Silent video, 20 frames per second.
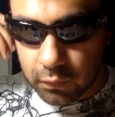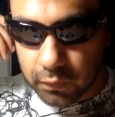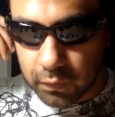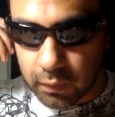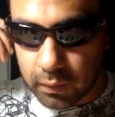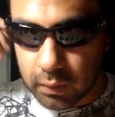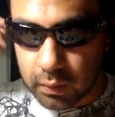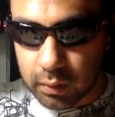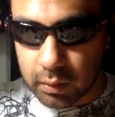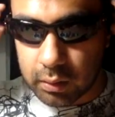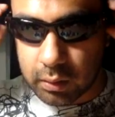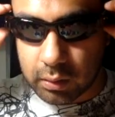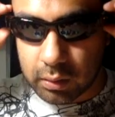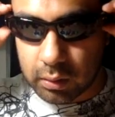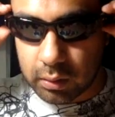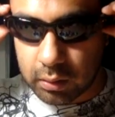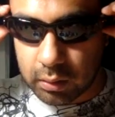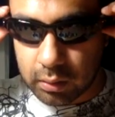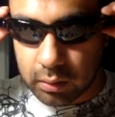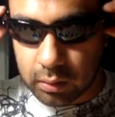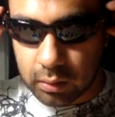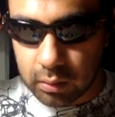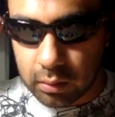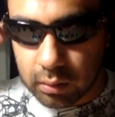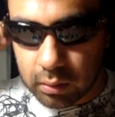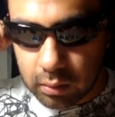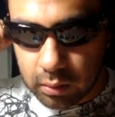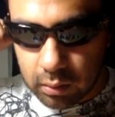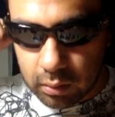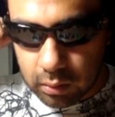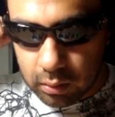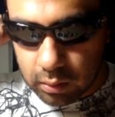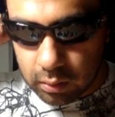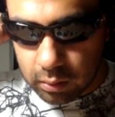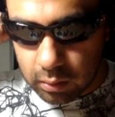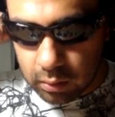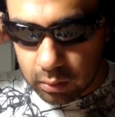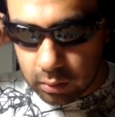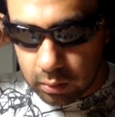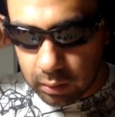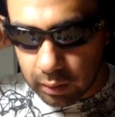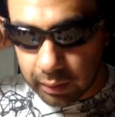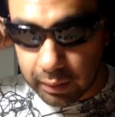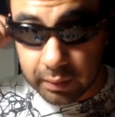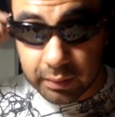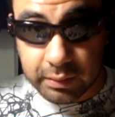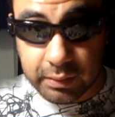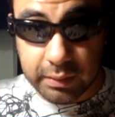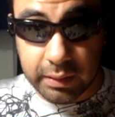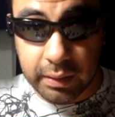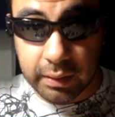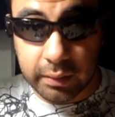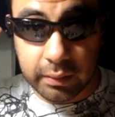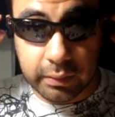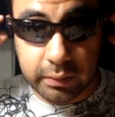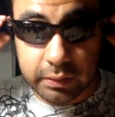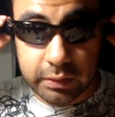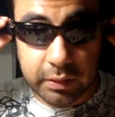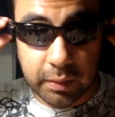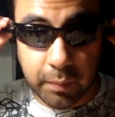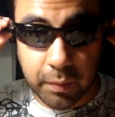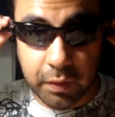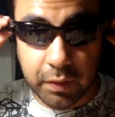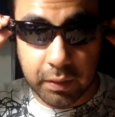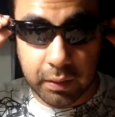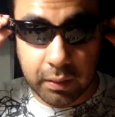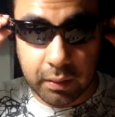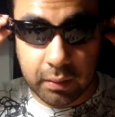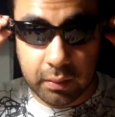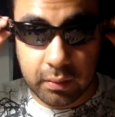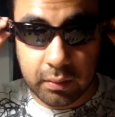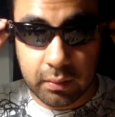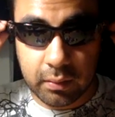for like on sale or something,